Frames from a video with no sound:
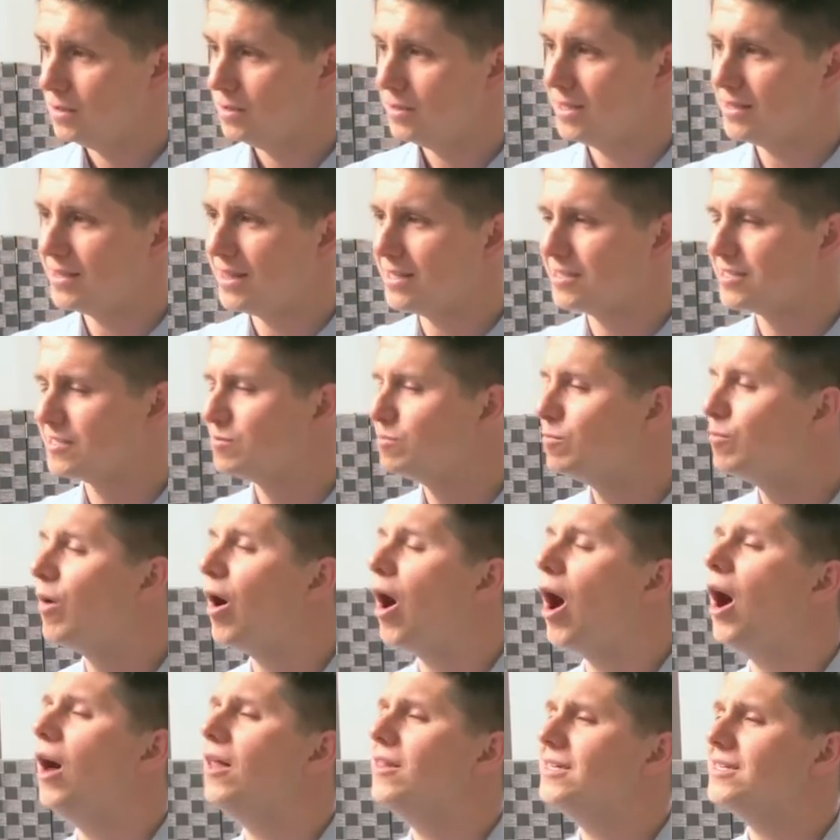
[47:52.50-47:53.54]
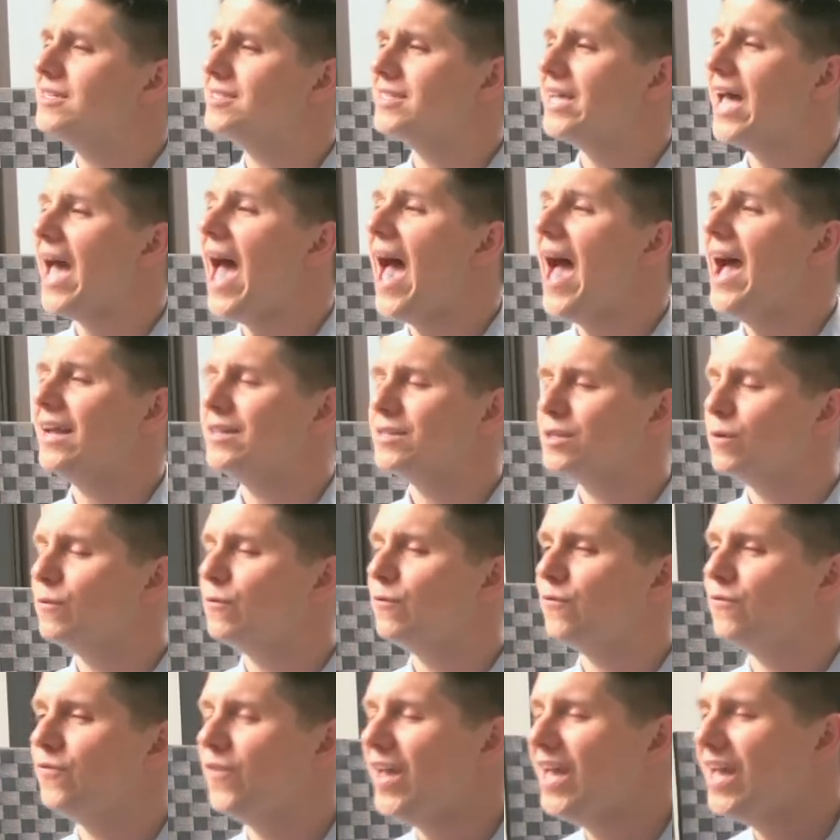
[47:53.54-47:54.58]
That the smallest act of
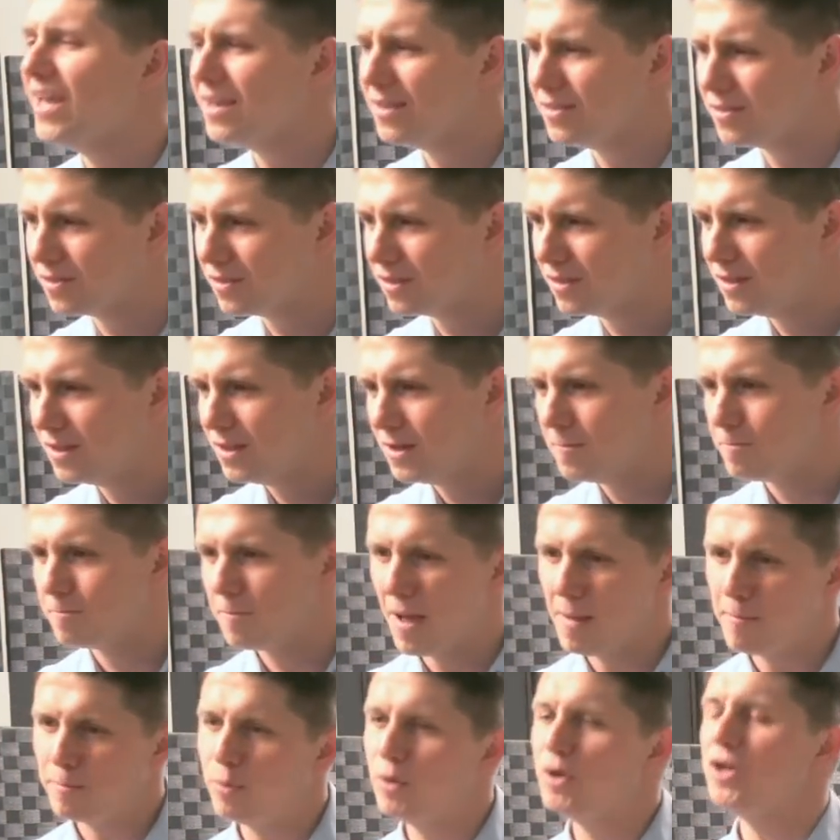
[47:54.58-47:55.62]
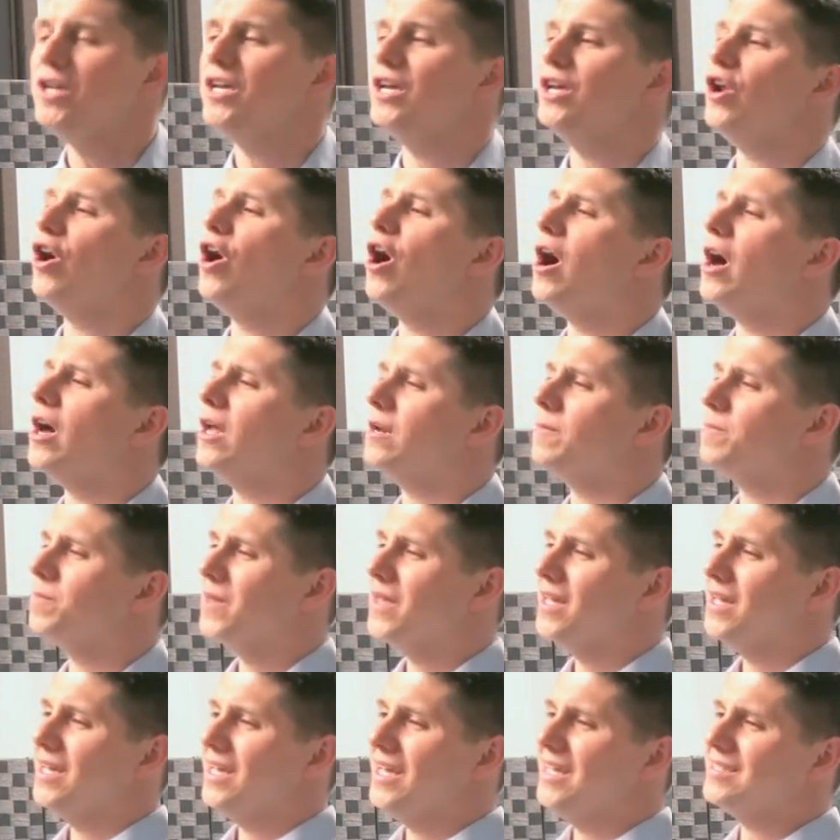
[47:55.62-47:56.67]
faith, by putting it on,
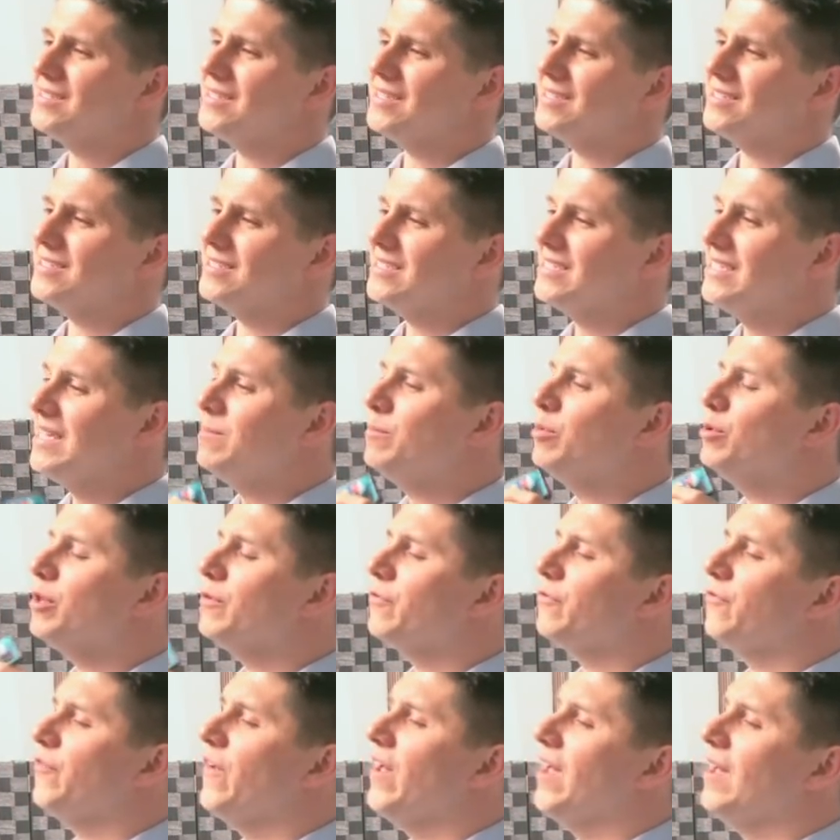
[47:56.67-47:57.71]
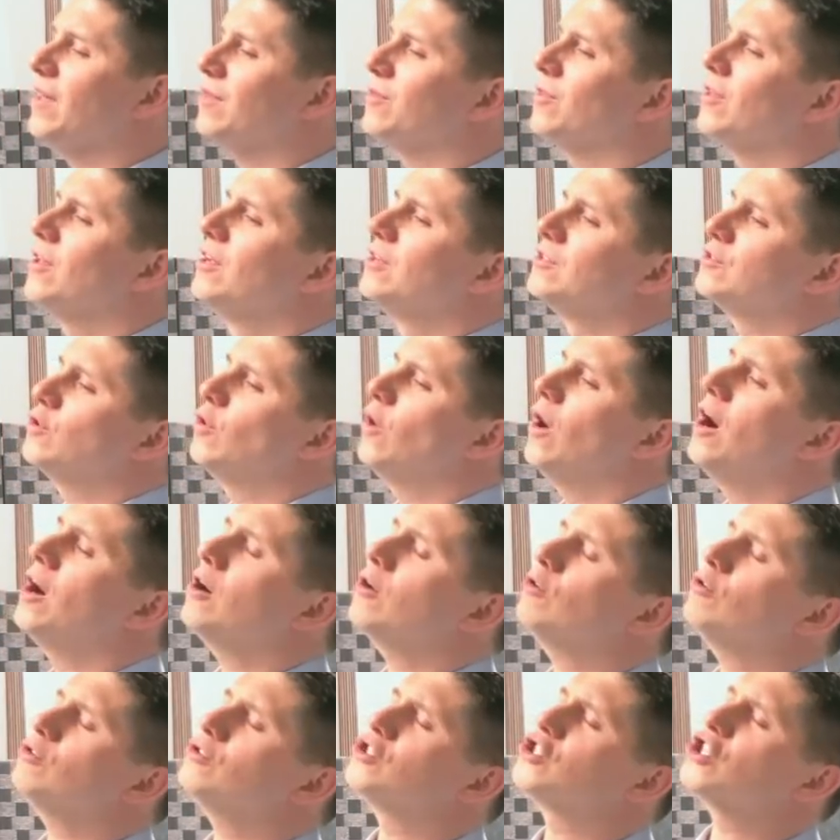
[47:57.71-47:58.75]
it's a symbol of faith. So
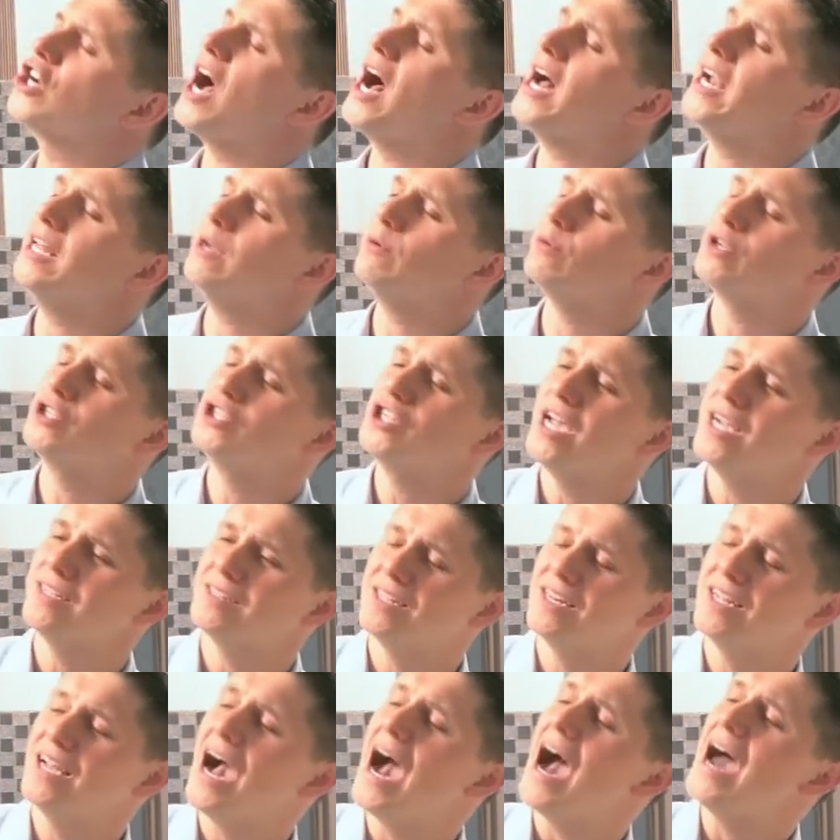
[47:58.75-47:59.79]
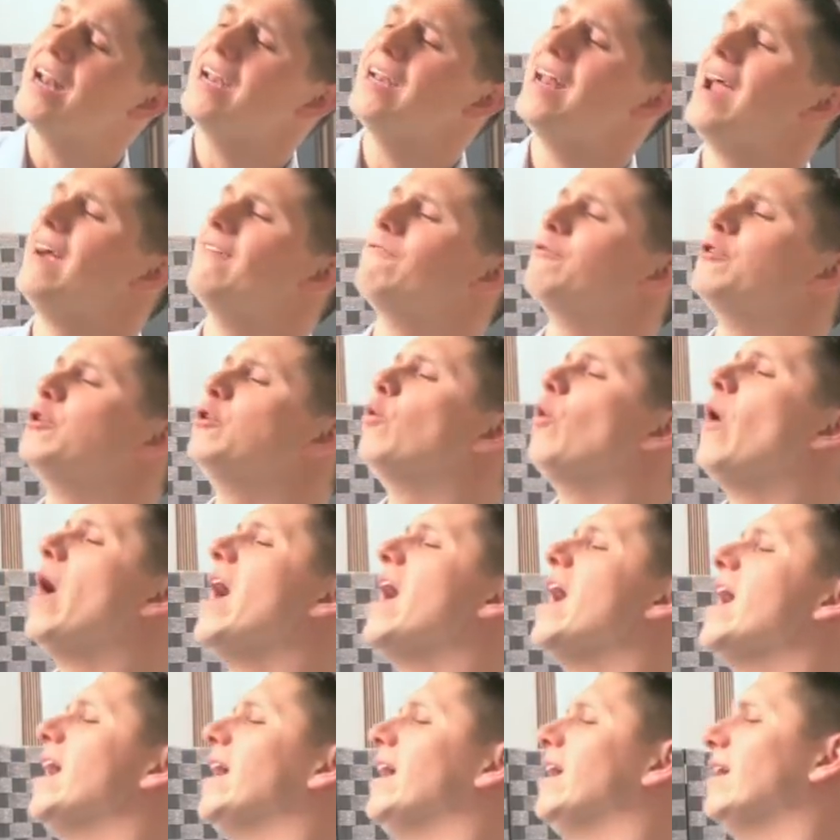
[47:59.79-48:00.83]
Uncle Johnny rejected God in every
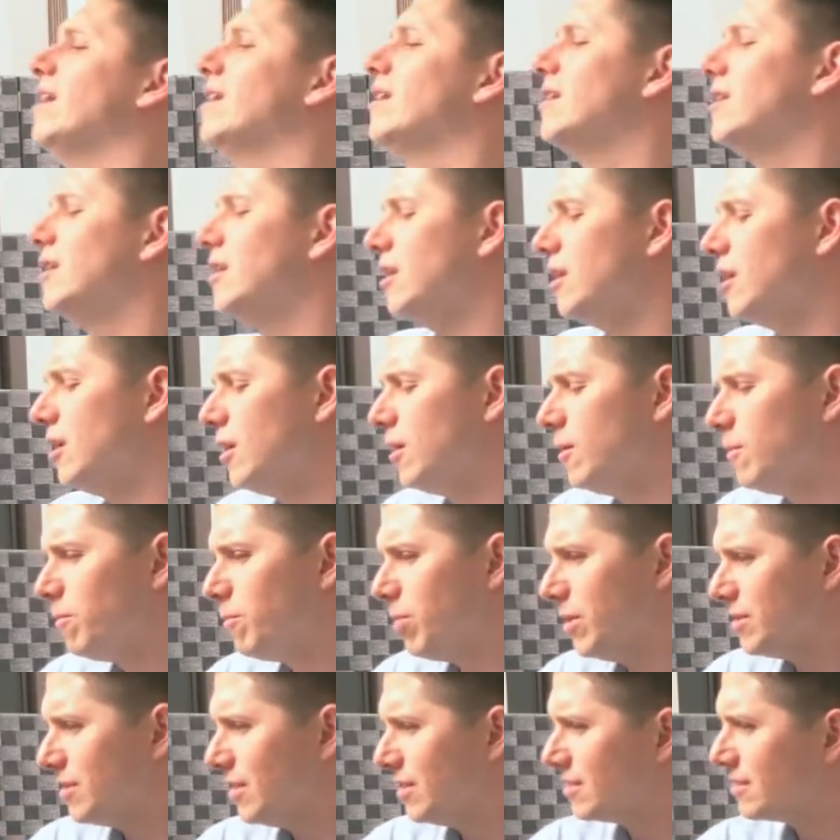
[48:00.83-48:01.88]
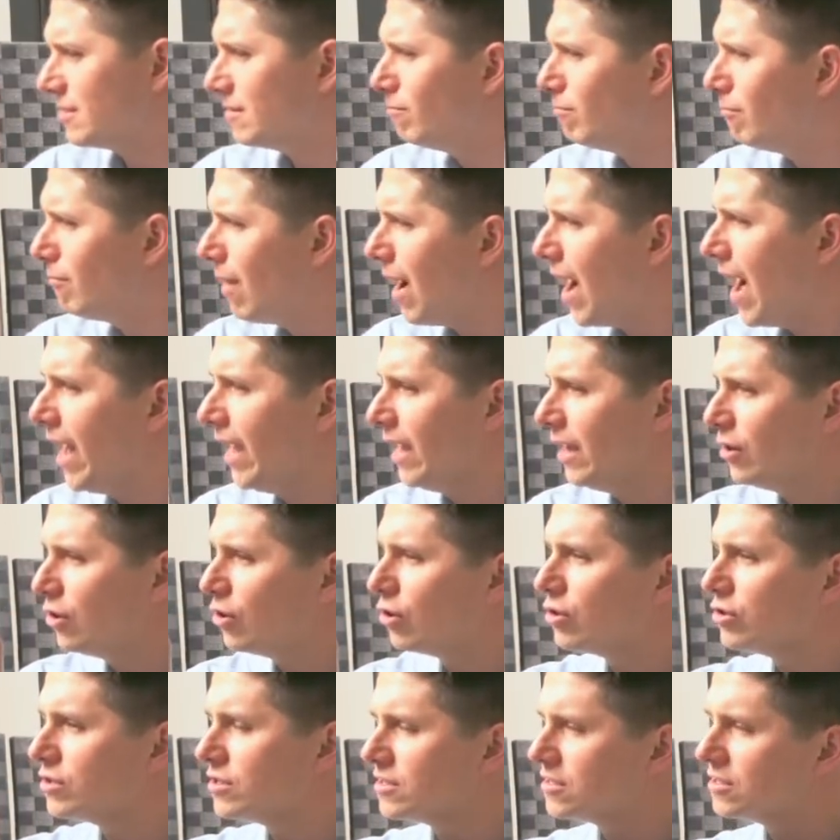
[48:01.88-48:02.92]
way but this
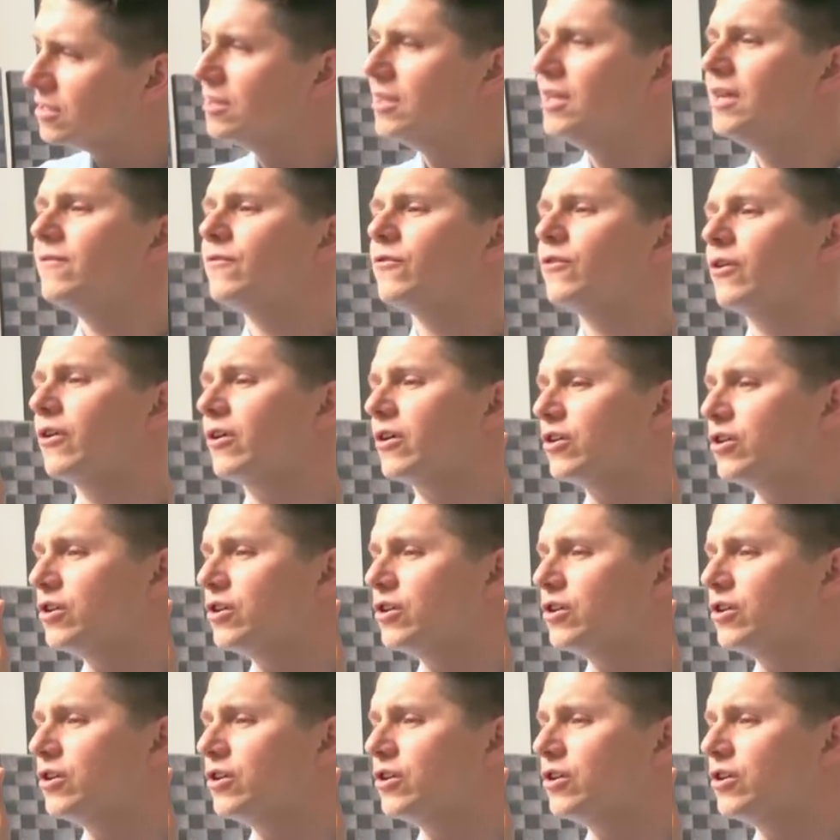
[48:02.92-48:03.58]
minor sliver